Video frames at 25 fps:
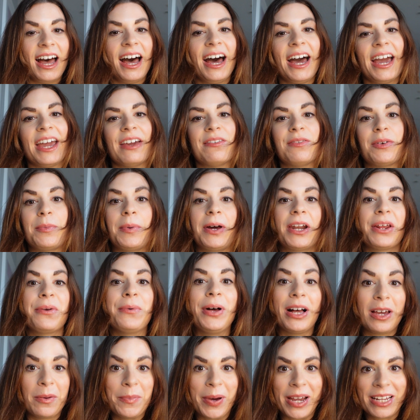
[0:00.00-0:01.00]
Hi everybody,
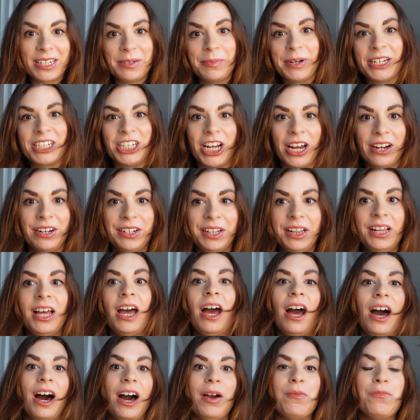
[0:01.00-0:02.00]
welcome back to my channel.
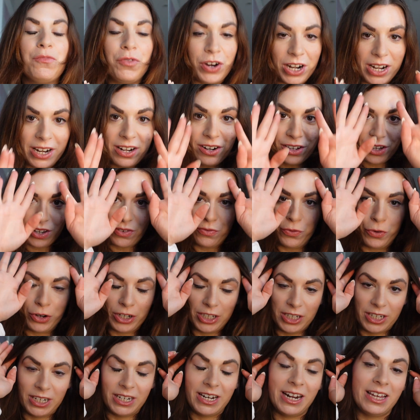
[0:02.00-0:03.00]
I'm really looking
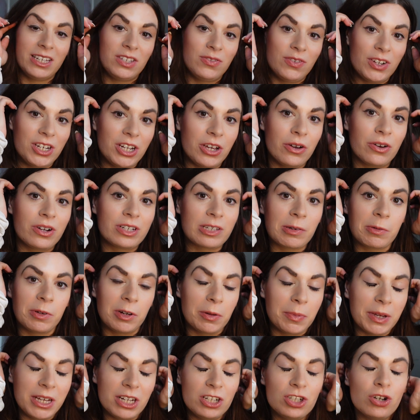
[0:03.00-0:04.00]
forward to today's video because I'm going
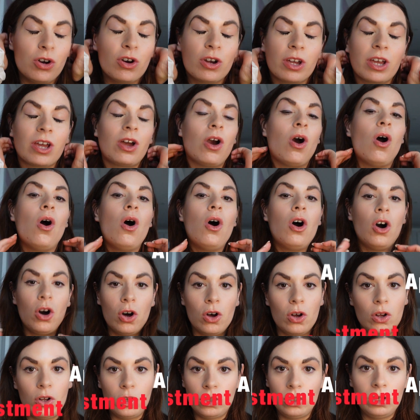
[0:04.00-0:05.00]
to be talking
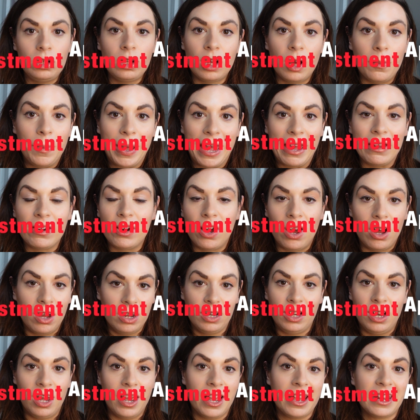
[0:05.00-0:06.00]
all about
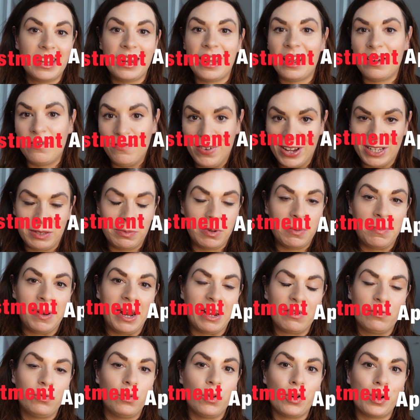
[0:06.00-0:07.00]
online investment
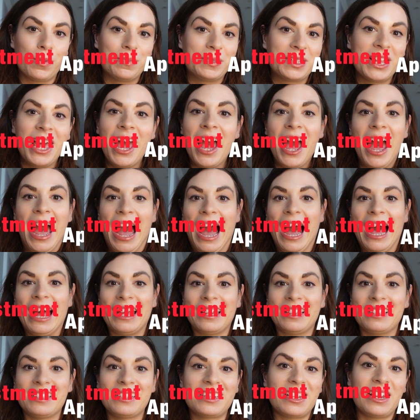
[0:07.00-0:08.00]
platforms
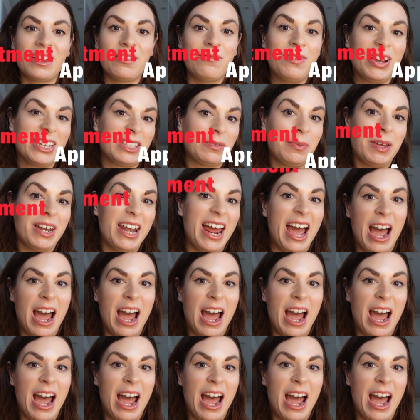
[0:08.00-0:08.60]
and investment